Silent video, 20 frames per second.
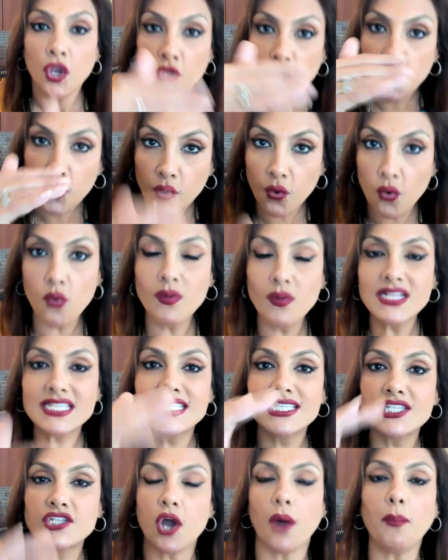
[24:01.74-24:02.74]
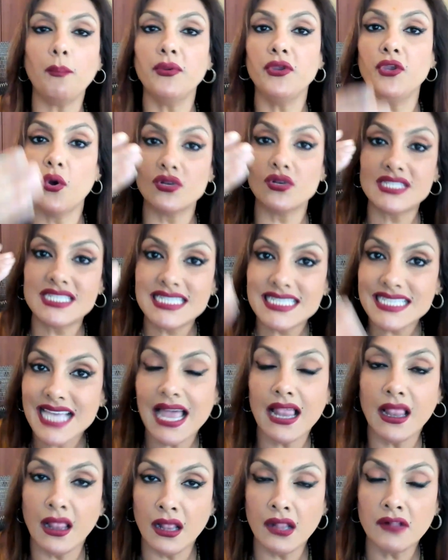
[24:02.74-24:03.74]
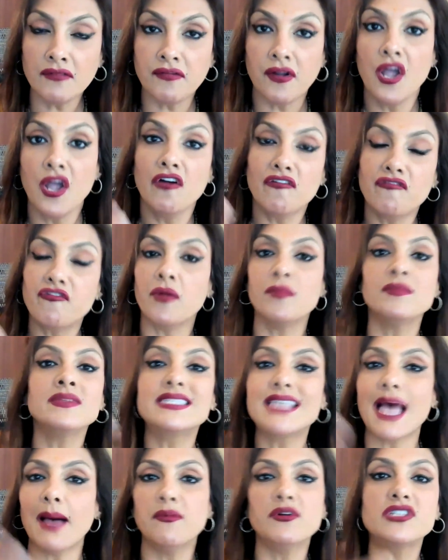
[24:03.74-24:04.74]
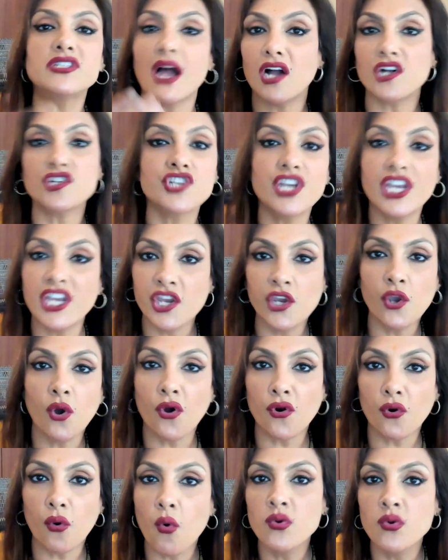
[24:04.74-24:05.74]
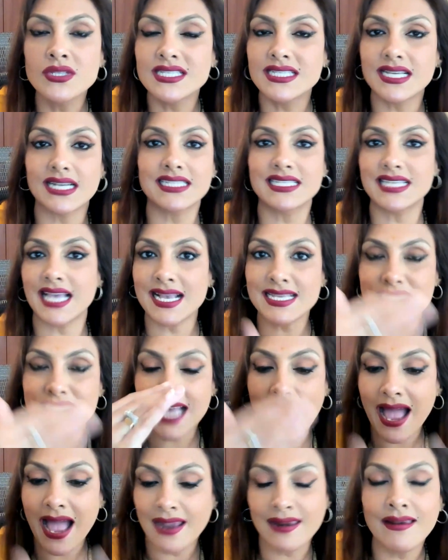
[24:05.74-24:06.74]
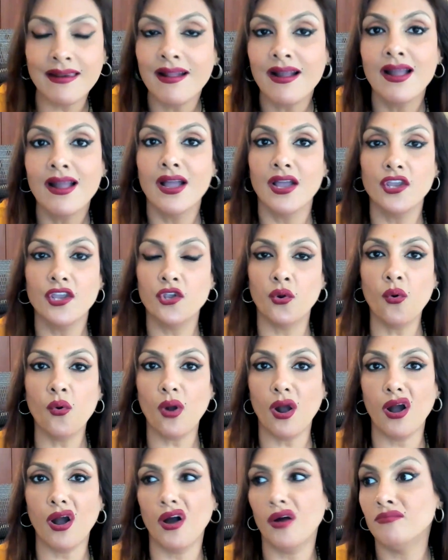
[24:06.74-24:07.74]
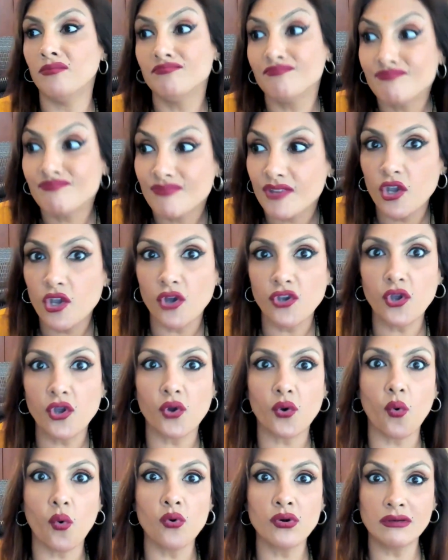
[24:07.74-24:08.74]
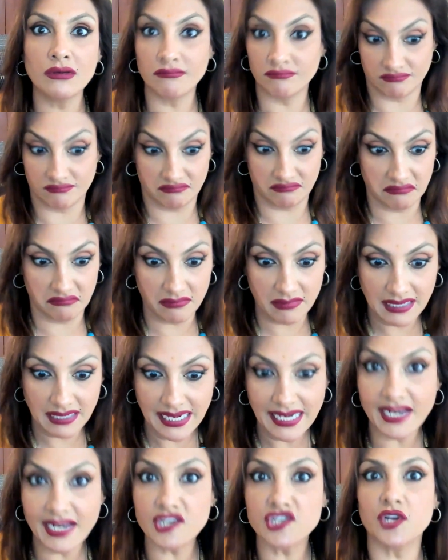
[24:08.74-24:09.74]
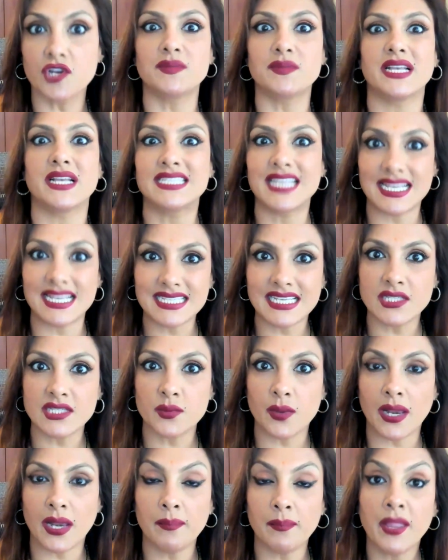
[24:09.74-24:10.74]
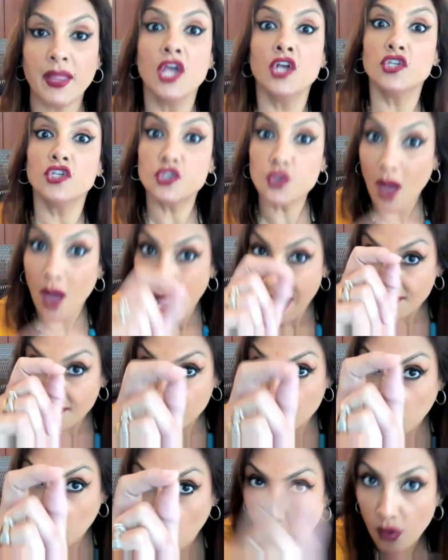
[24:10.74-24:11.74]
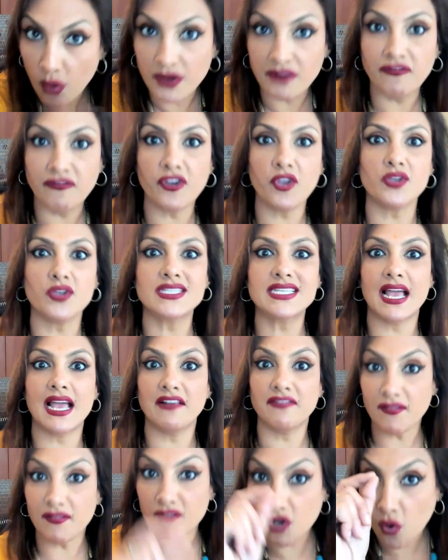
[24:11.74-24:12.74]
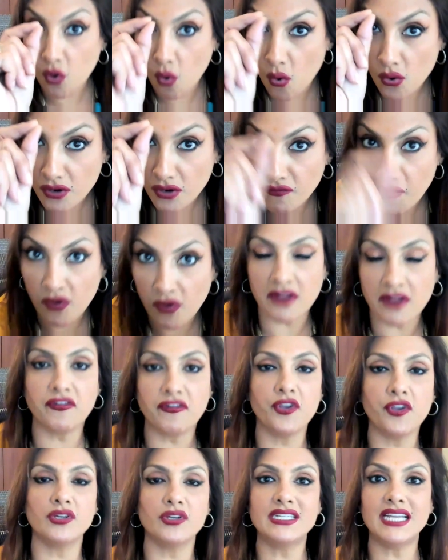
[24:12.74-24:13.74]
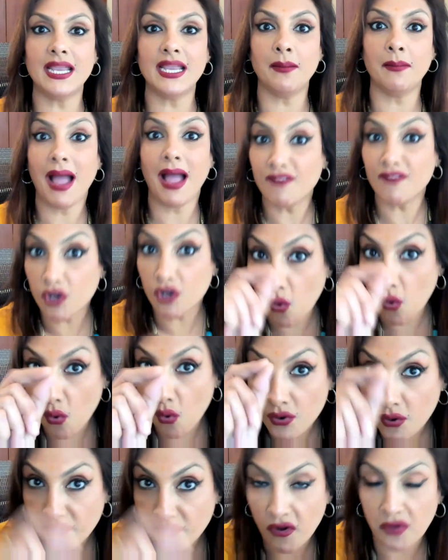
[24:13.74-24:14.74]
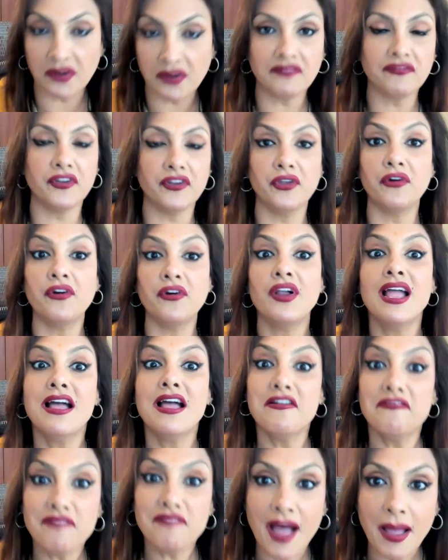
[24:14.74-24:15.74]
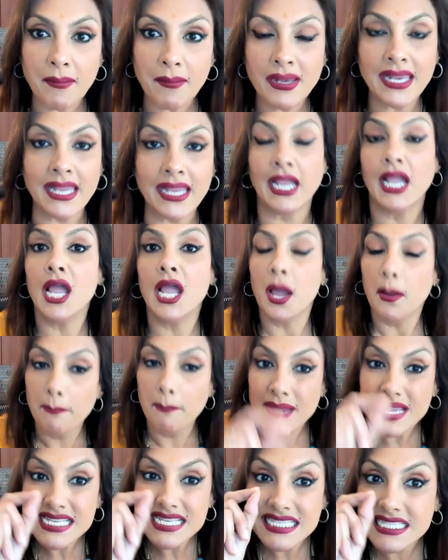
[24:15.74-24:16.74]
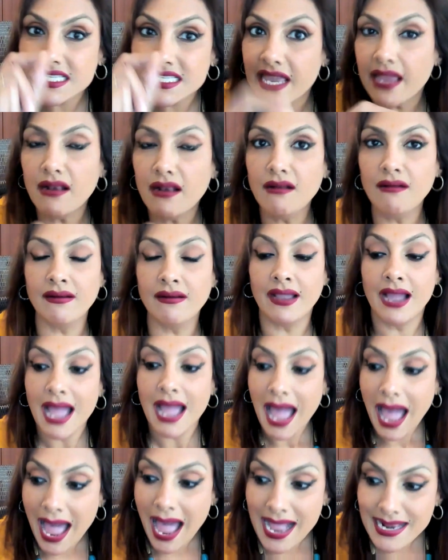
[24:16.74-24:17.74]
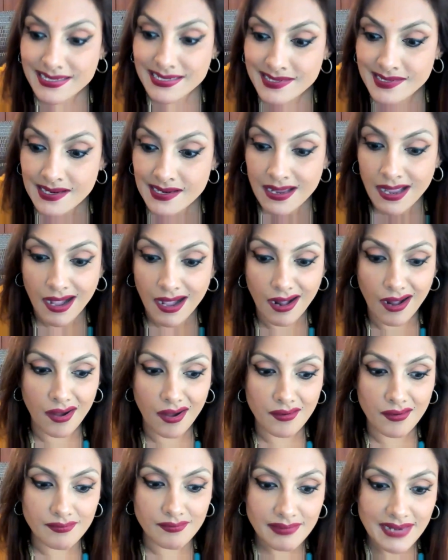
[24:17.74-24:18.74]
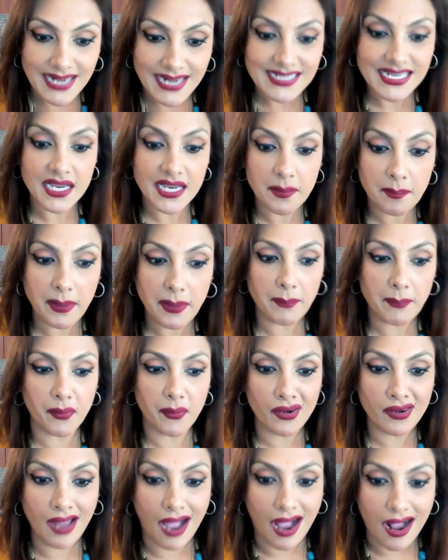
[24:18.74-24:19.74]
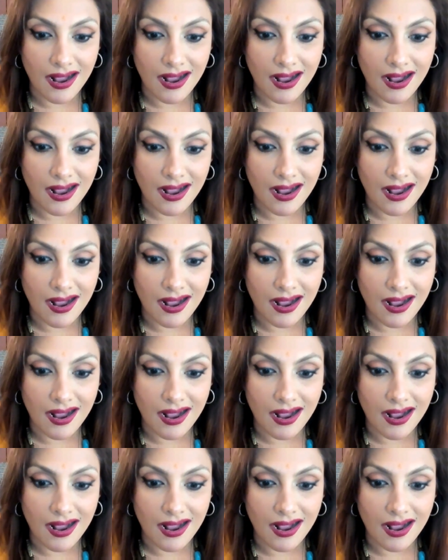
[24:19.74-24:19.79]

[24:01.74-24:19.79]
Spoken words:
you will stop yourself from sabotaging your own success and your own leadership success as well. So have a code for yourself, have a code of honor for your team, have a code of honor for your family. Be skilled at letting people